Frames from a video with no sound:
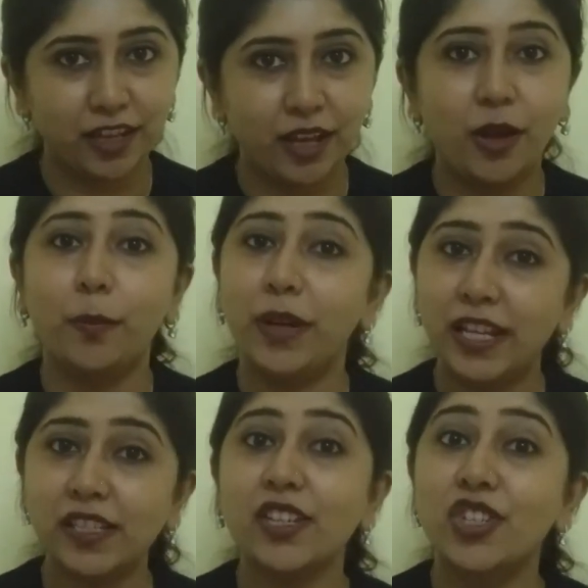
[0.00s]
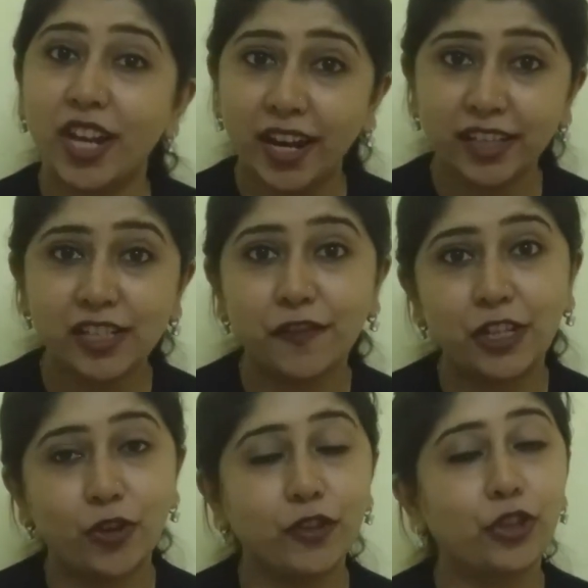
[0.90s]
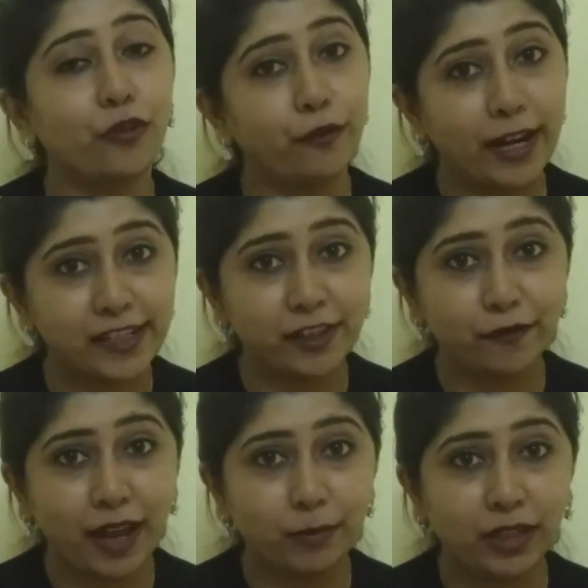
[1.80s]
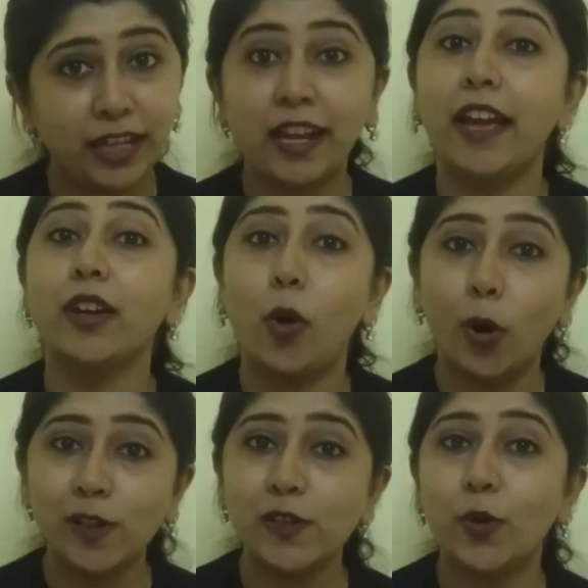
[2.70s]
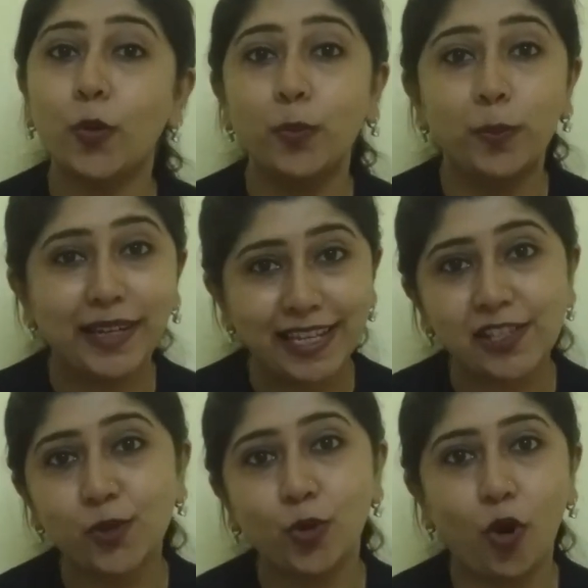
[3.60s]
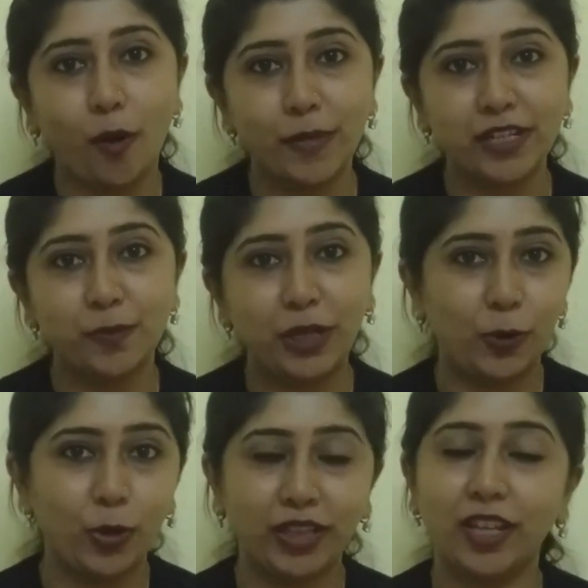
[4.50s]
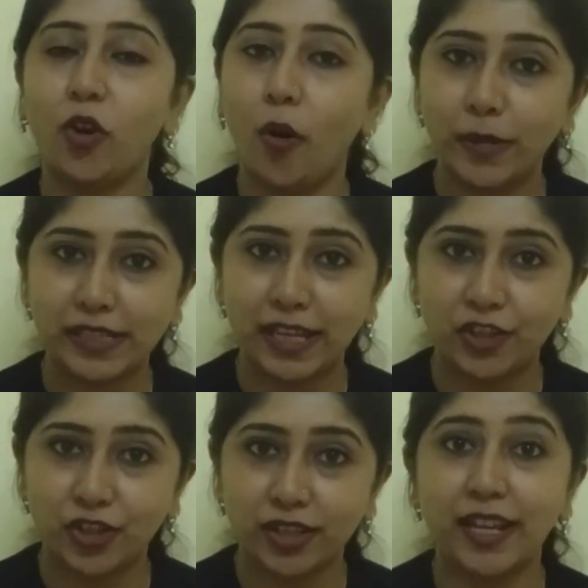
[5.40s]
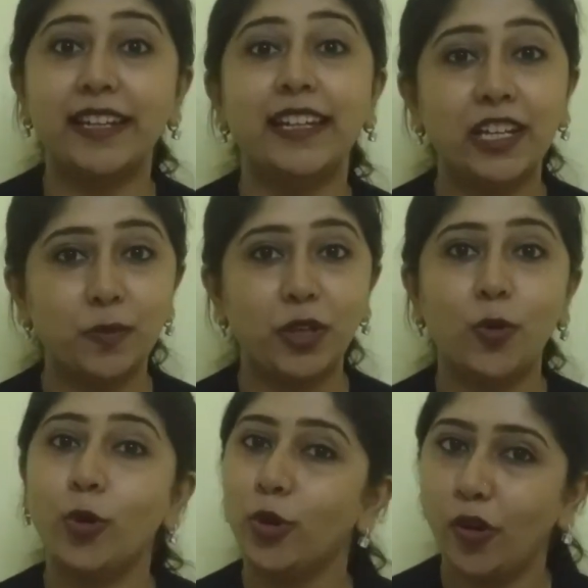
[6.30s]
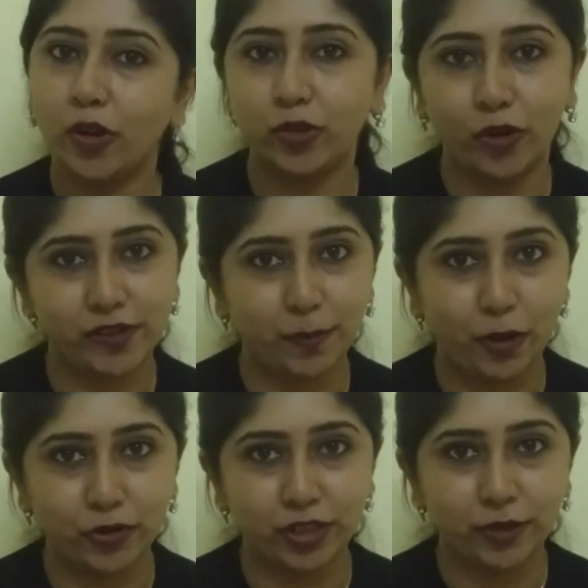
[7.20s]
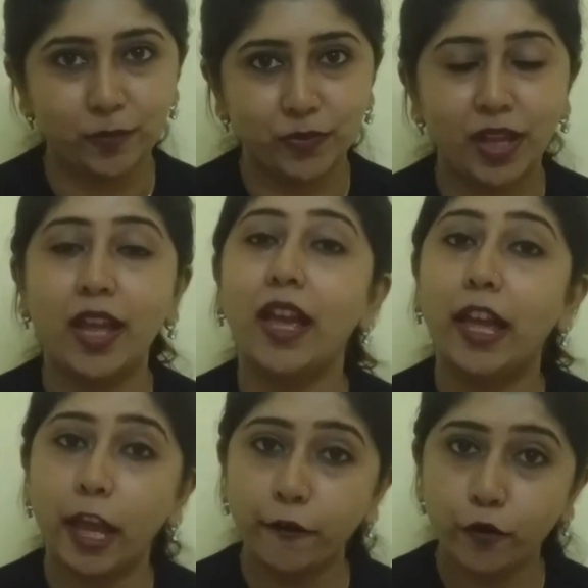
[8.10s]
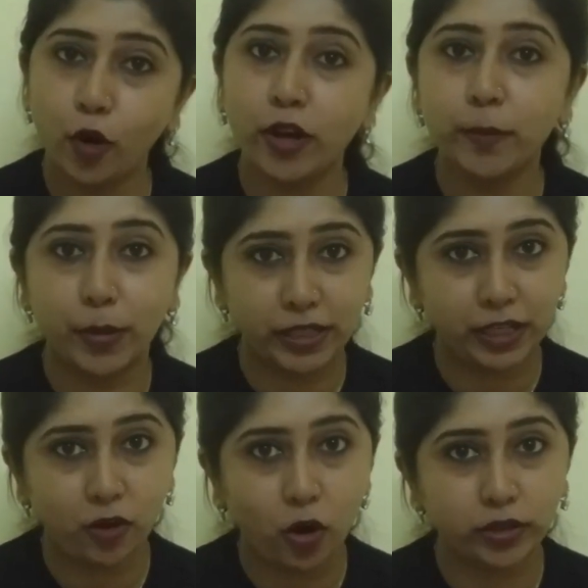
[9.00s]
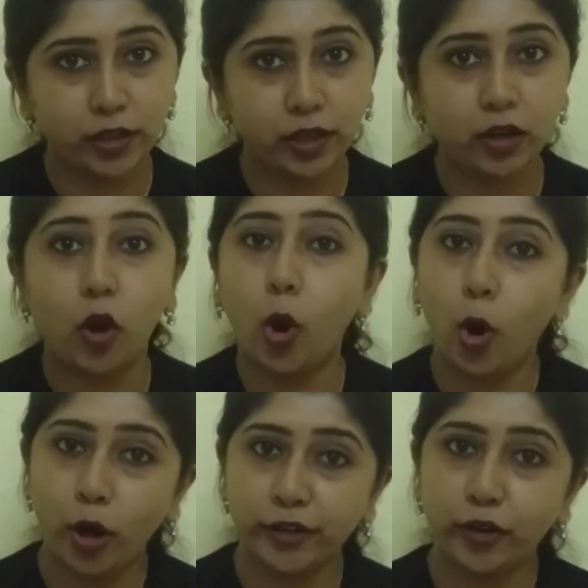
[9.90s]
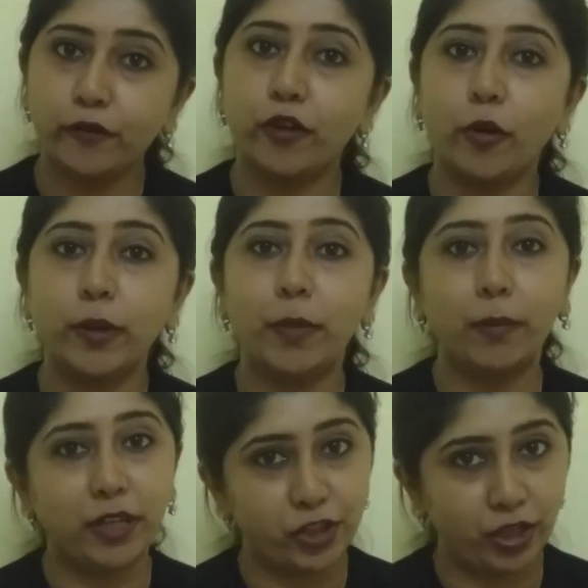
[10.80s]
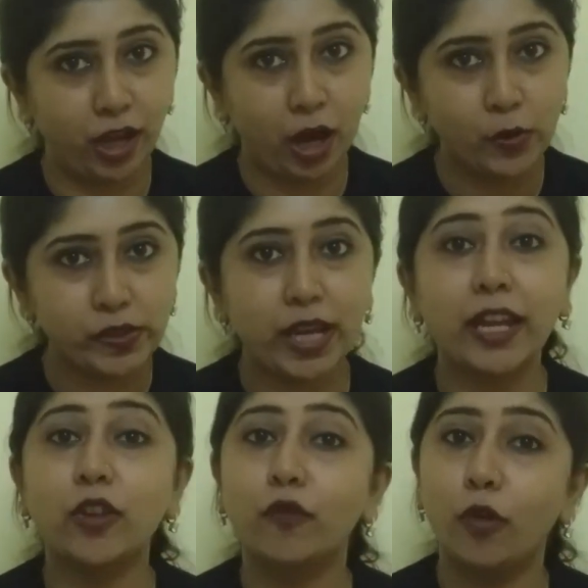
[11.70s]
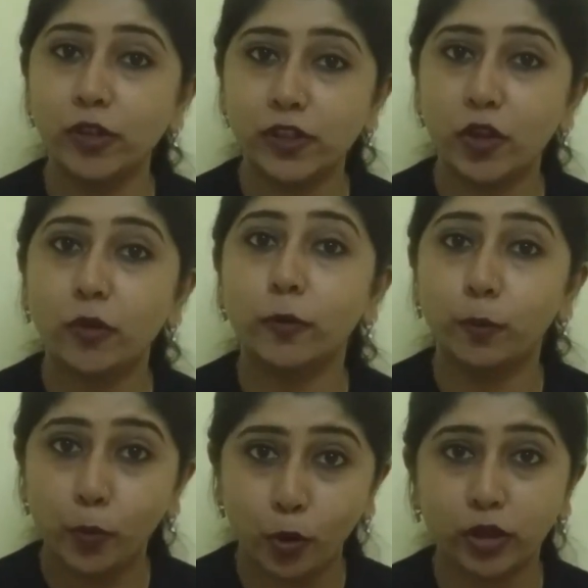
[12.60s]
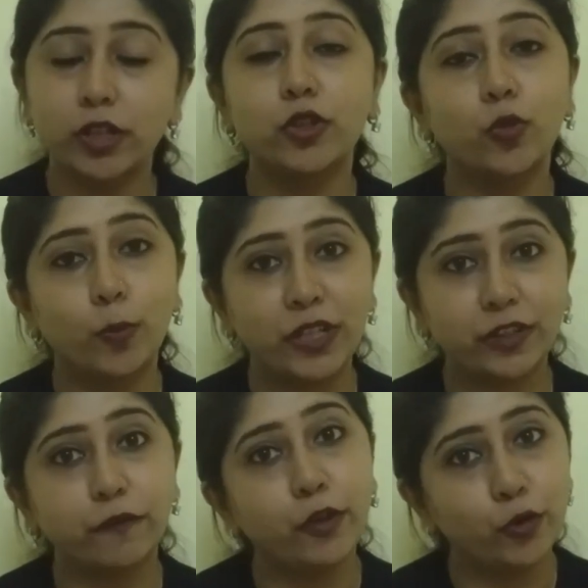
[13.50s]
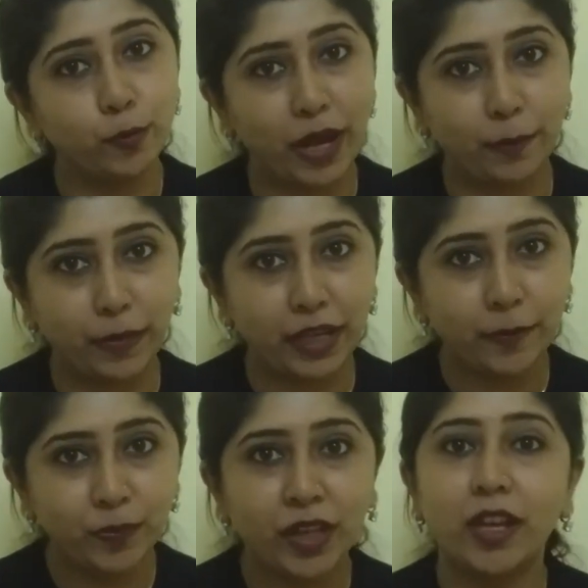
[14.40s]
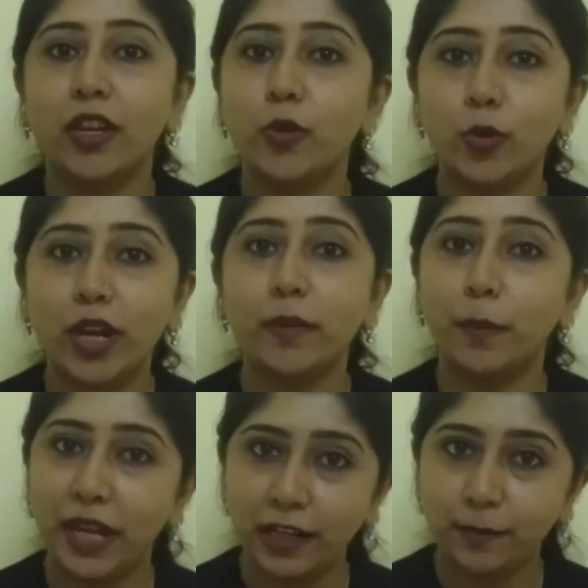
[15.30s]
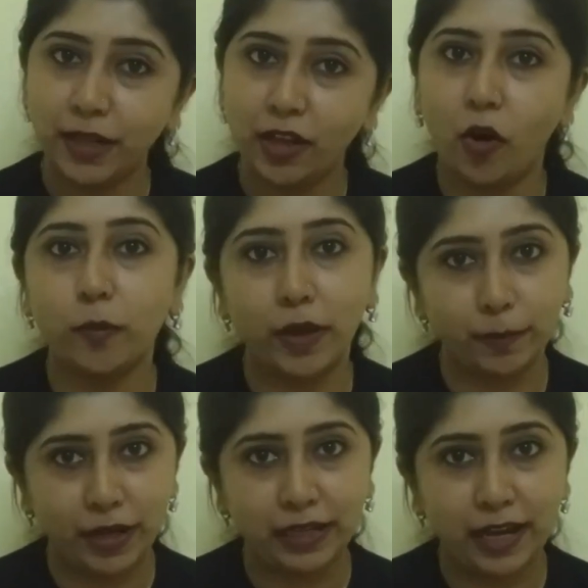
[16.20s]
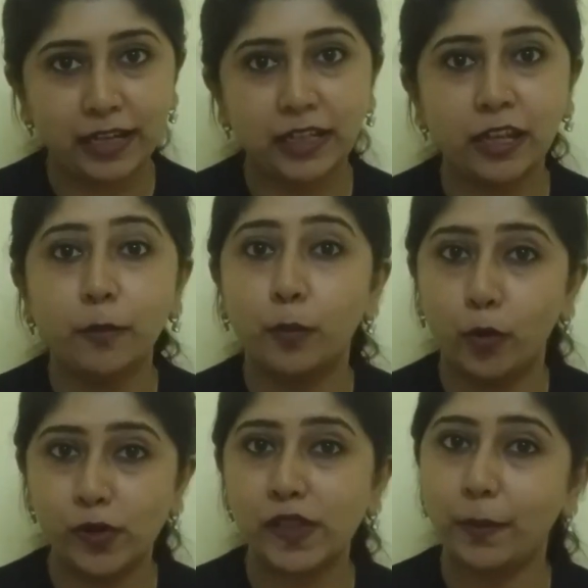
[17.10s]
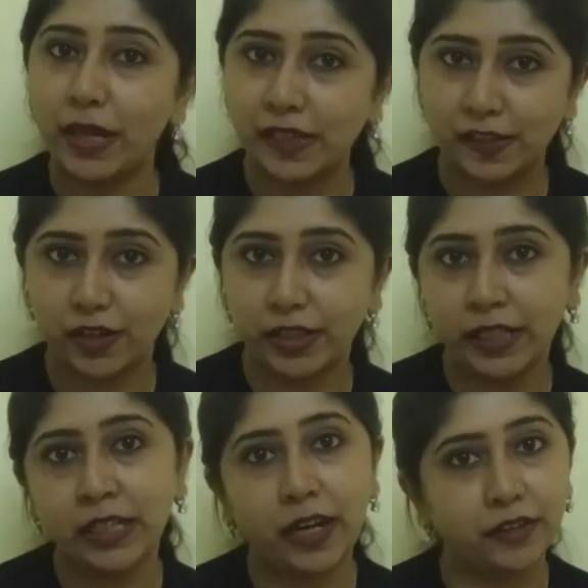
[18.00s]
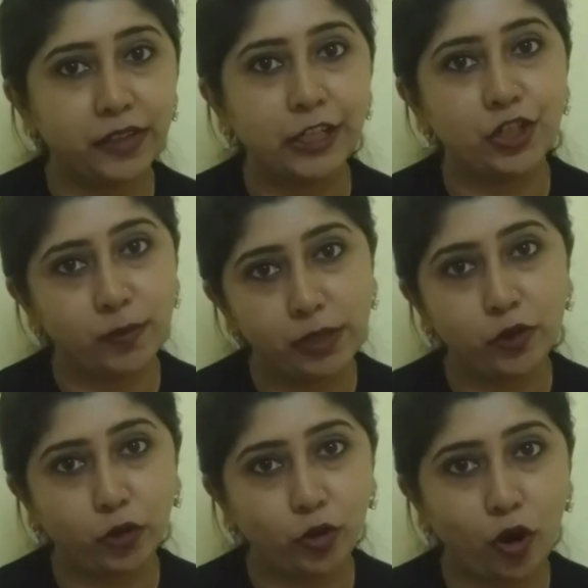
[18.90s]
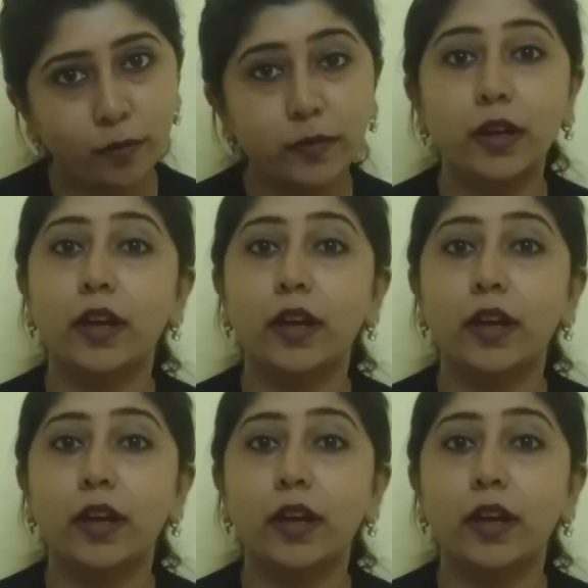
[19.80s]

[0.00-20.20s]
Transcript: Please share this video with your friends and family, and also please do comment below in the comment section and let me know your thoughts about it. If you are a budding author or you're from a publishing house and you want your book to be reviewed by me, you can mail me on my mail ID booksamaze13@gmail.com.